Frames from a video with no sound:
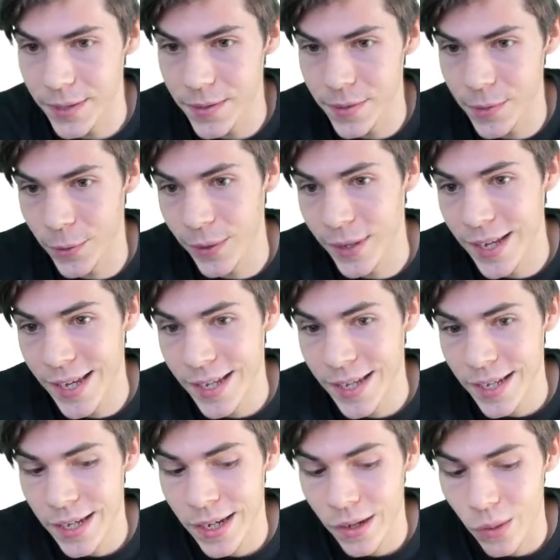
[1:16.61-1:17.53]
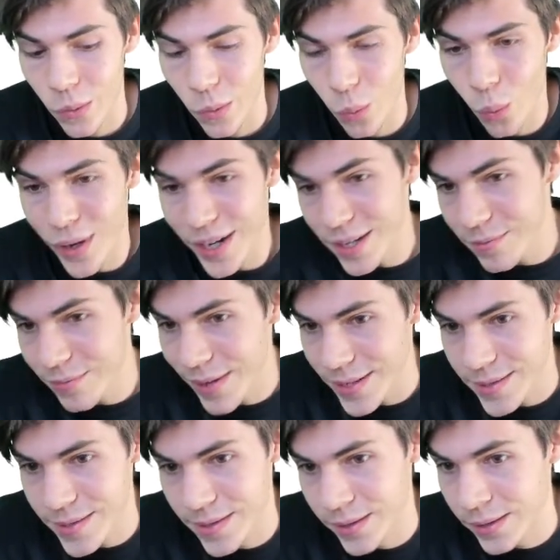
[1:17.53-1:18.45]
So when
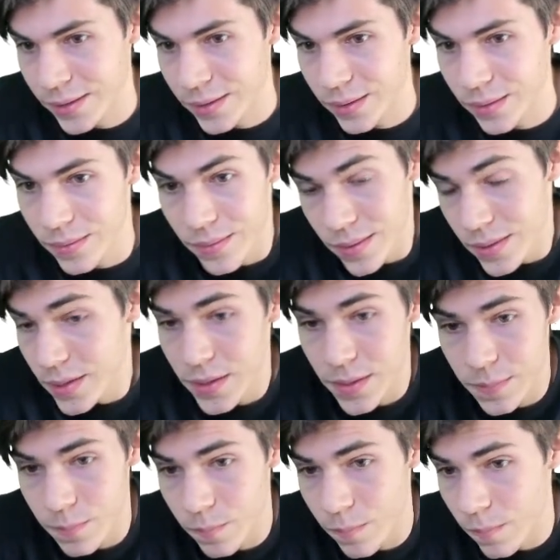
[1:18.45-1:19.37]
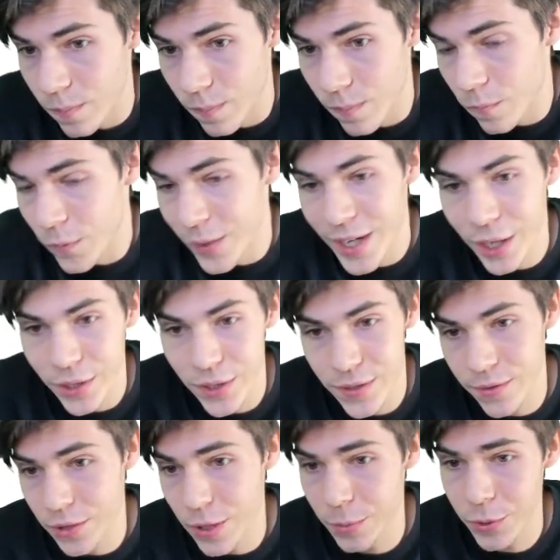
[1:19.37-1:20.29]
investing, this is regardless
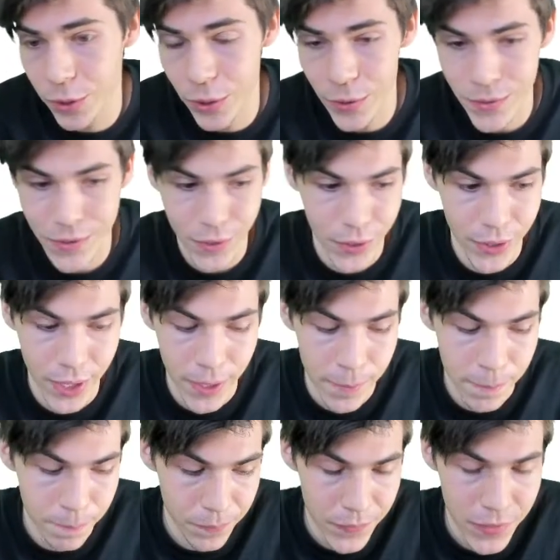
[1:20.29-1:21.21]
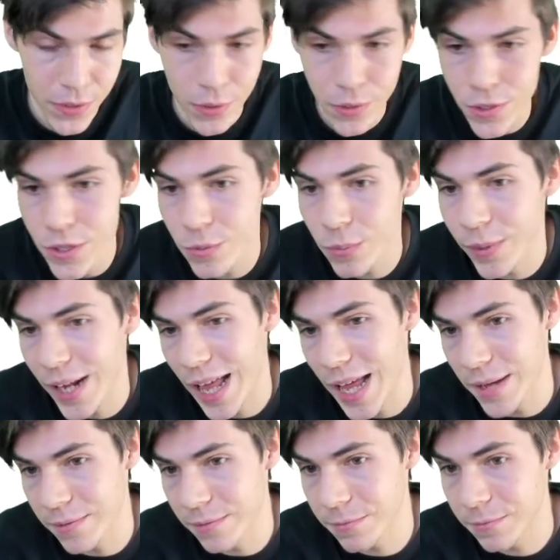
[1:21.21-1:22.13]
of cryptocurrency or not, you just want to
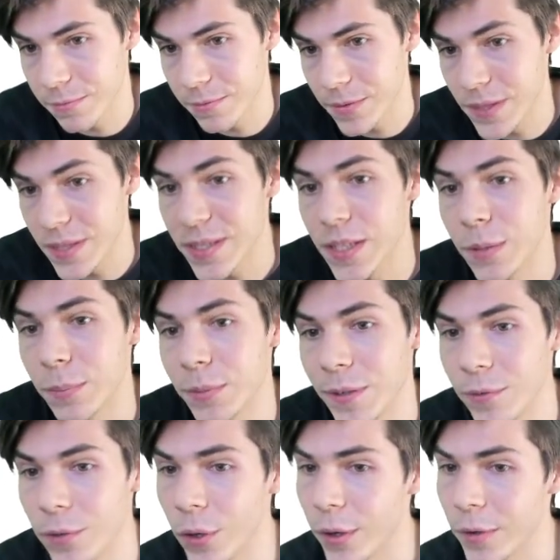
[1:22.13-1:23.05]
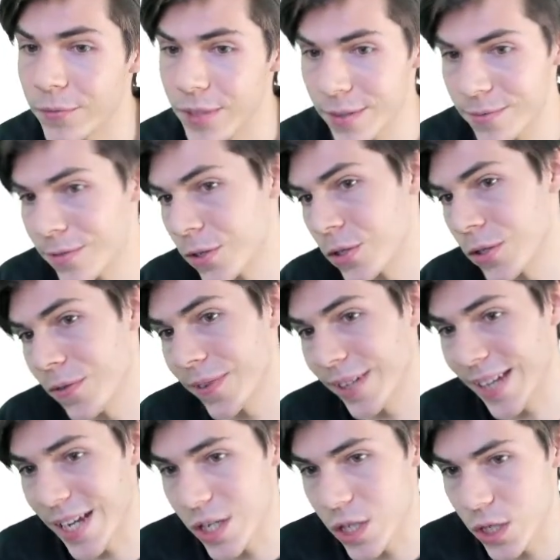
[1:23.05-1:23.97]
have some level of
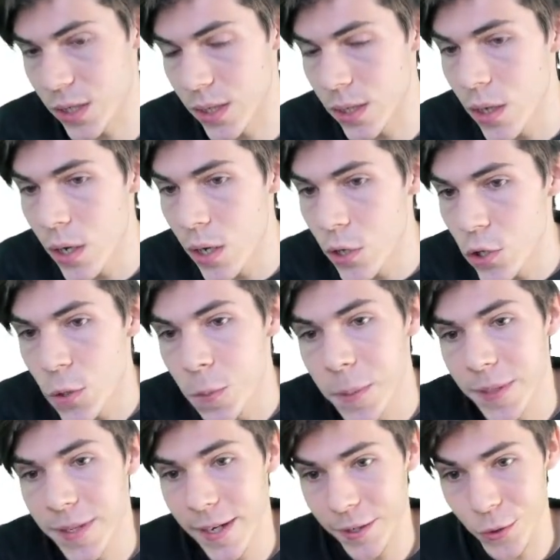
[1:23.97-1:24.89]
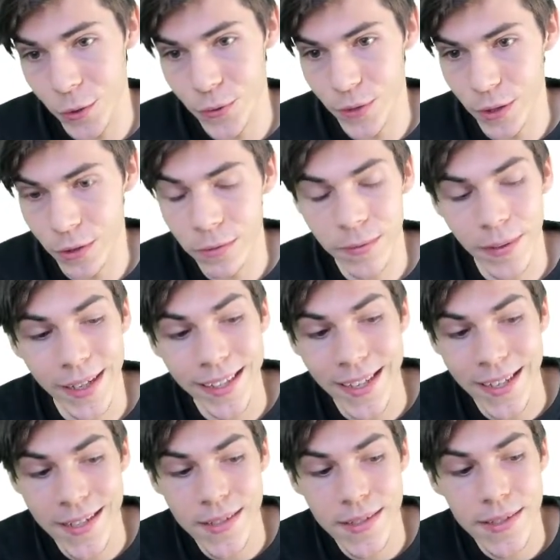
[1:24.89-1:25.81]
diversification to protect yourself
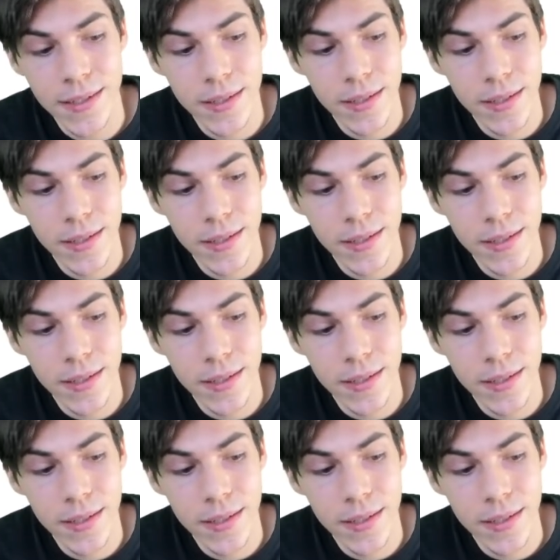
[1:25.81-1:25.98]
against